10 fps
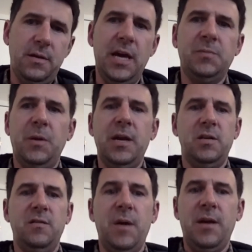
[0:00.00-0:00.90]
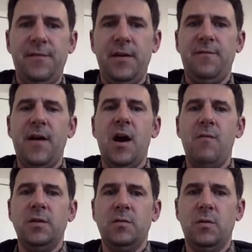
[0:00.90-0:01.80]
the explanation of benefit FHIR
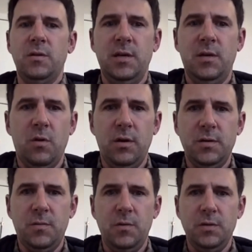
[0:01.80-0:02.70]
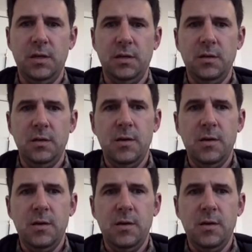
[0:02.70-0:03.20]
resource that we're exposing.